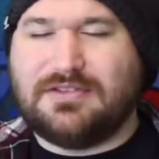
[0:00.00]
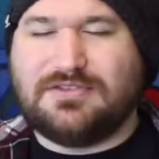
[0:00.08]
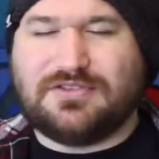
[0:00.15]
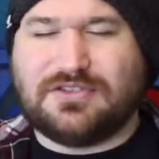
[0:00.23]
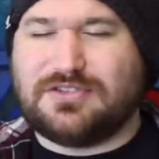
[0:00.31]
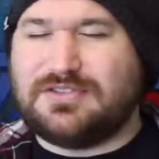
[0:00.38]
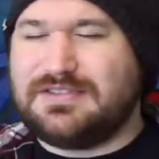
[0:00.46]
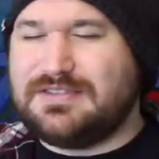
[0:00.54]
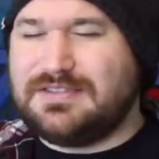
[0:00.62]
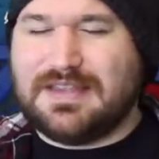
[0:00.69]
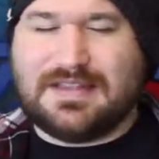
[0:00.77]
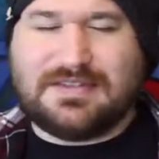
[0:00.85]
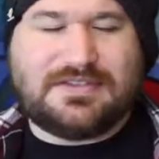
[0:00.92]

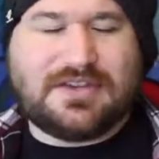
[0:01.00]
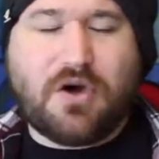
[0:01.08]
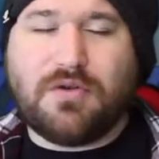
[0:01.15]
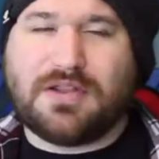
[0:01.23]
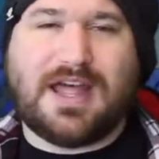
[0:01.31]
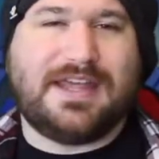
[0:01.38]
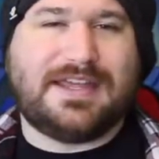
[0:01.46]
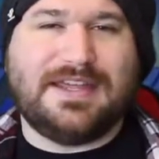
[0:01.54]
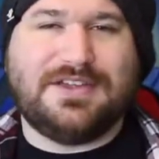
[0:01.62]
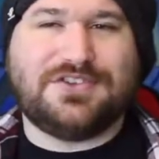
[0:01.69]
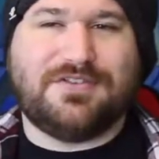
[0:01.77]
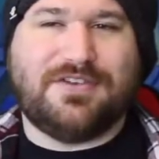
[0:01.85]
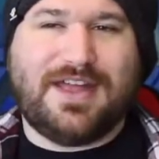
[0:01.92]
just don't like
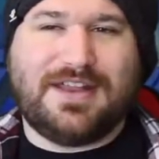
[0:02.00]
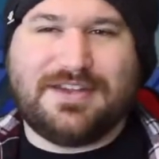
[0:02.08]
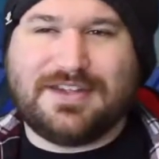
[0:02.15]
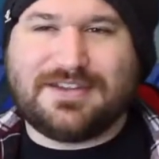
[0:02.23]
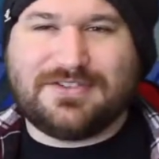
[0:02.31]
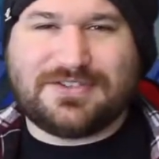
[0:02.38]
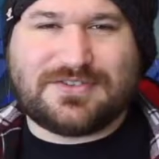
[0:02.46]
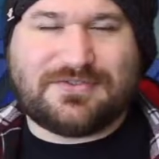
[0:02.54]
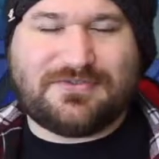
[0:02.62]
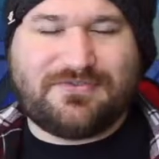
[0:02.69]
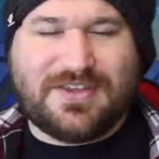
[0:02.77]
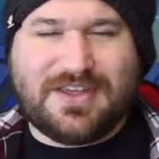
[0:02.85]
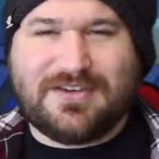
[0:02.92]
each other, and you could
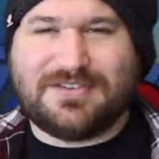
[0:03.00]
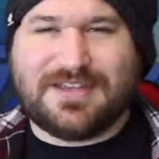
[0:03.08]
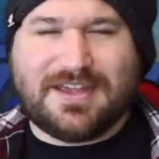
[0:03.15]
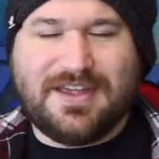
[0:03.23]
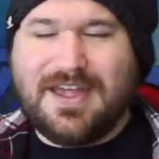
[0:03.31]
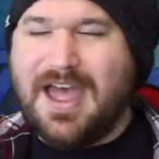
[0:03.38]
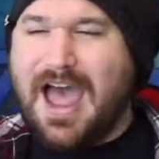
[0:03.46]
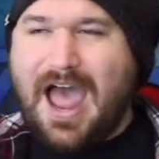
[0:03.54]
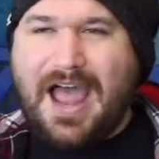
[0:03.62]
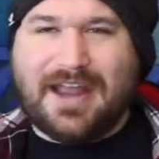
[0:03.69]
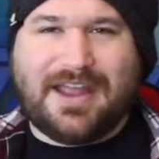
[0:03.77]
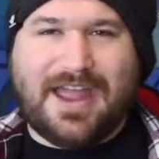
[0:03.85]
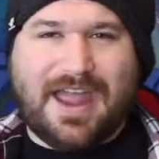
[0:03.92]
just feel the
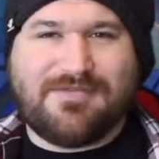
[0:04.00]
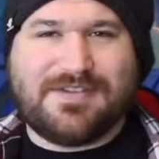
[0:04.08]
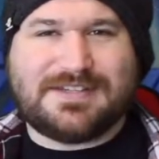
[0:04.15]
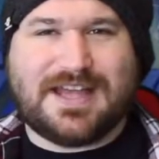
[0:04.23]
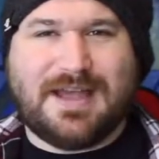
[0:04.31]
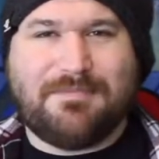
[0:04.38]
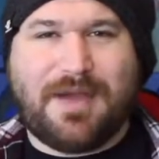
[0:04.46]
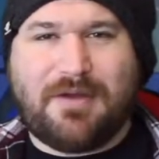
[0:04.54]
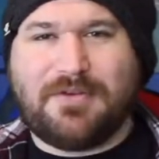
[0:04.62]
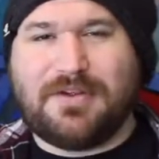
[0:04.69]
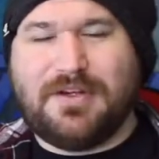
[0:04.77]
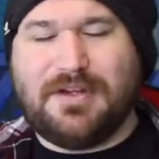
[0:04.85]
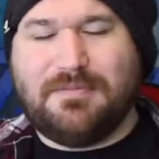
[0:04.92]
anger every time
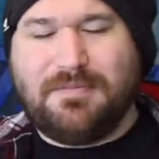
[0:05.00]
Byron